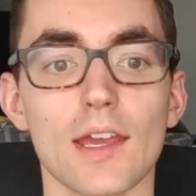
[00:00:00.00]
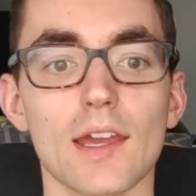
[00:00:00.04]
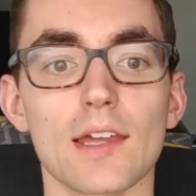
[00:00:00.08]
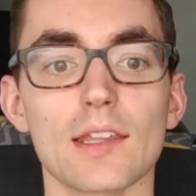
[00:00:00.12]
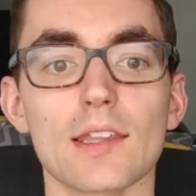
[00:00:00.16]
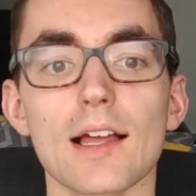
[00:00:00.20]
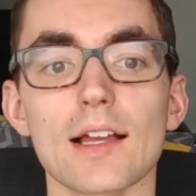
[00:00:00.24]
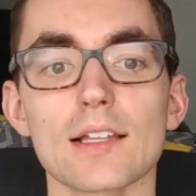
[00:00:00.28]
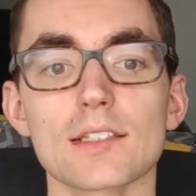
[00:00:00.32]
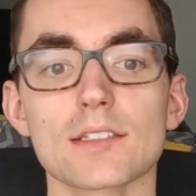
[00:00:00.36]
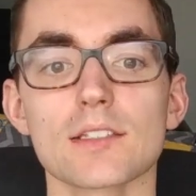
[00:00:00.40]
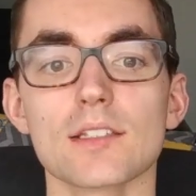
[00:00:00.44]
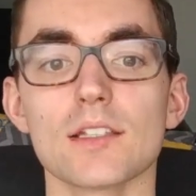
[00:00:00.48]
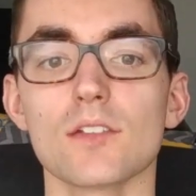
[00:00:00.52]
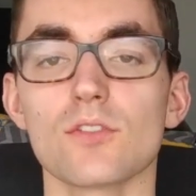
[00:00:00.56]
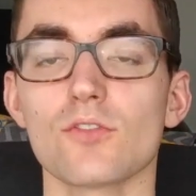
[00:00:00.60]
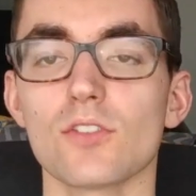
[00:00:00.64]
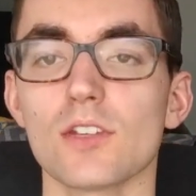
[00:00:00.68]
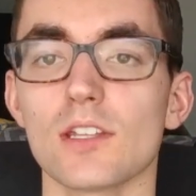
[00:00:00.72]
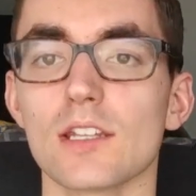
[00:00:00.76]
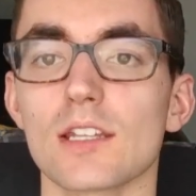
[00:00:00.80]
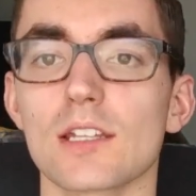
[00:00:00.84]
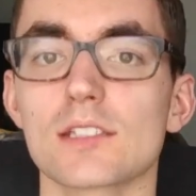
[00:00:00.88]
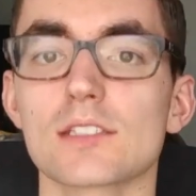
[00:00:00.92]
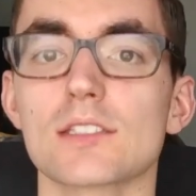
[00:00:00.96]
And lastly,
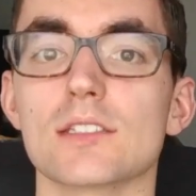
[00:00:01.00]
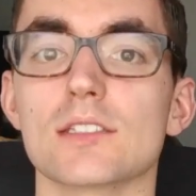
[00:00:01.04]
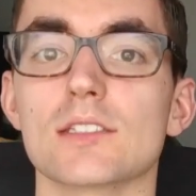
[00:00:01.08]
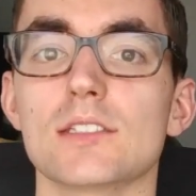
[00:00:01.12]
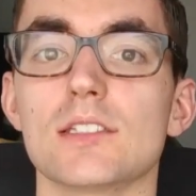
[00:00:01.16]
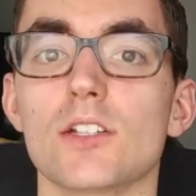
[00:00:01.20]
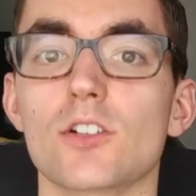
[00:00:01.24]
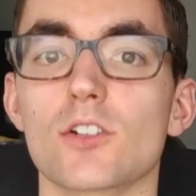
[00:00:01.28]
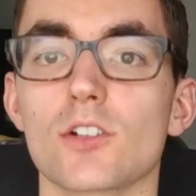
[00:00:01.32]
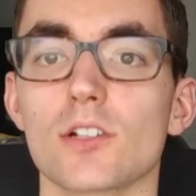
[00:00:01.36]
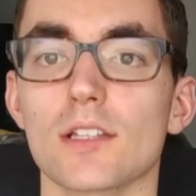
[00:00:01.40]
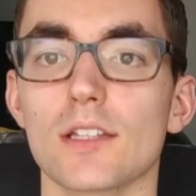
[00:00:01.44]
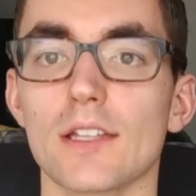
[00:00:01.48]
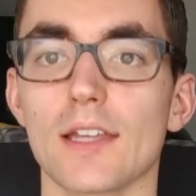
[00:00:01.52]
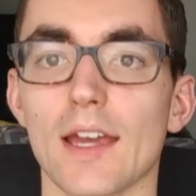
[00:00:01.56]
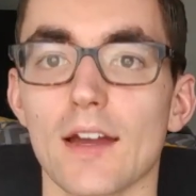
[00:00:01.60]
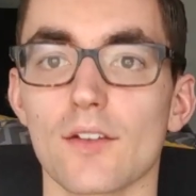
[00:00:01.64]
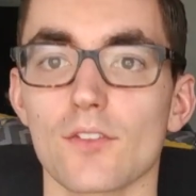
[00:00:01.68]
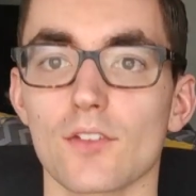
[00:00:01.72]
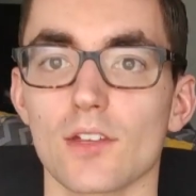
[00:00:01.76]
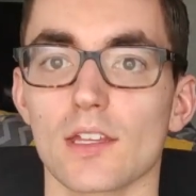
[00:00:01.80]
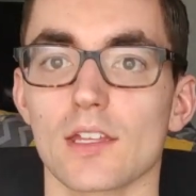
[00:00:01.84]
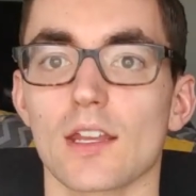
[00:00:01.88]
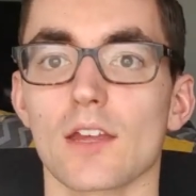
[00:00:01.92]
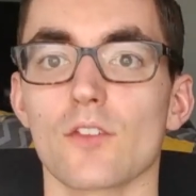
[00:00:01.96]
Phoenix is secretly
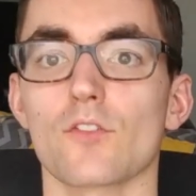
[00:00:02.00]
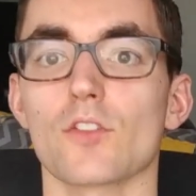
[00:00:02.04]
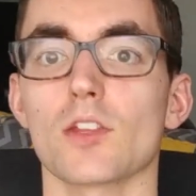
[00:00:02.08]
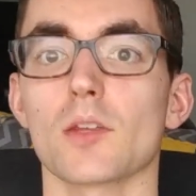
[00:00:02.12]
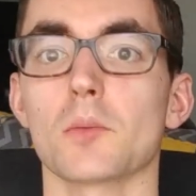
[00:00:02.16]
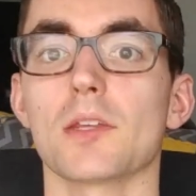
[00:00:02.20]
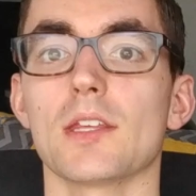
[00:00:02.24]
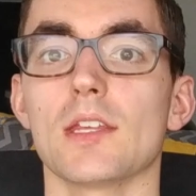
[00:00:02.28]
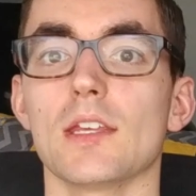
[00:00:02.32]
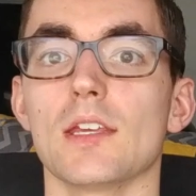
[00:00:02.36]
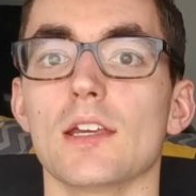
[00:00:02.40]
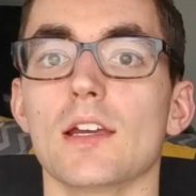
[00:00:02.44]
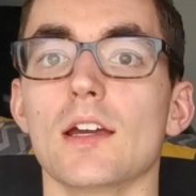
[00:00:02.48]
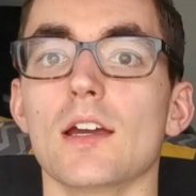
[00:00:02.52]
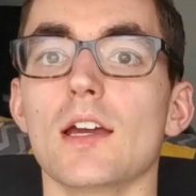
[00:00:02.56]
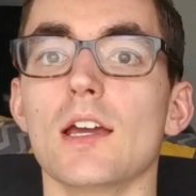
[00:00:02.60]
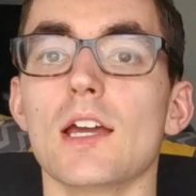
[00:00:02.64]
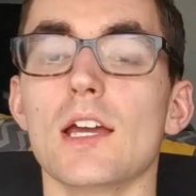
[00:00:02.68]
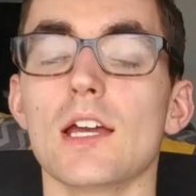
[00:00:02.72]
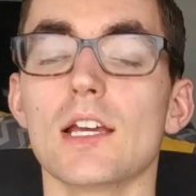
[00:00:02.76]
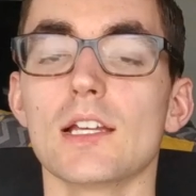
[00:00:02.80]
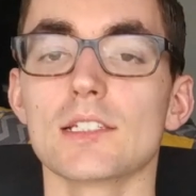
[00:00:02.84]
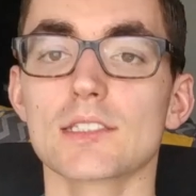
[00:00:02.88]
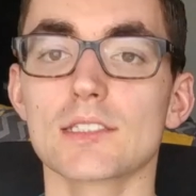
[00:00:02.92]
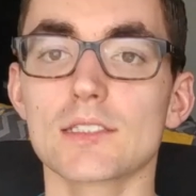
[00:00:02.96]
having an MVP
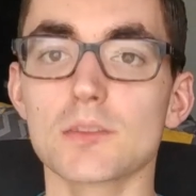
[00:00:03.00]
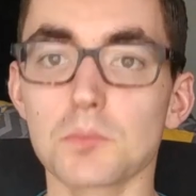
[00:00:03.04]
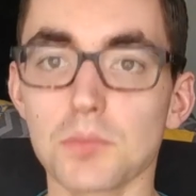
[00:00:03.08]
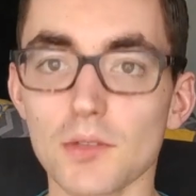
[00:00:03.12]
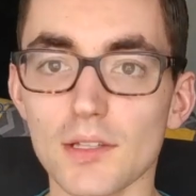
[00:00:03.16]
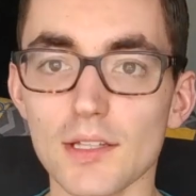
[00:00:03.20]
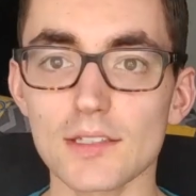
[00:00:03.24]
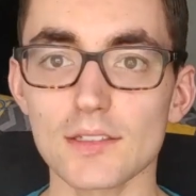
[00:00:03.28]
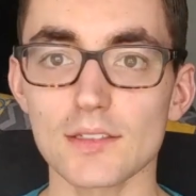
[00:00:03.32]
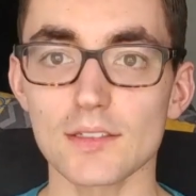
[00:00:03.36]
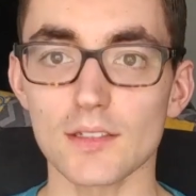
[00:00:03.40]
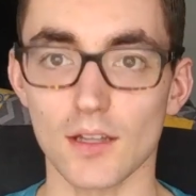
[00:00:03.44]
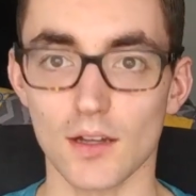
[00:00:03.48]
split.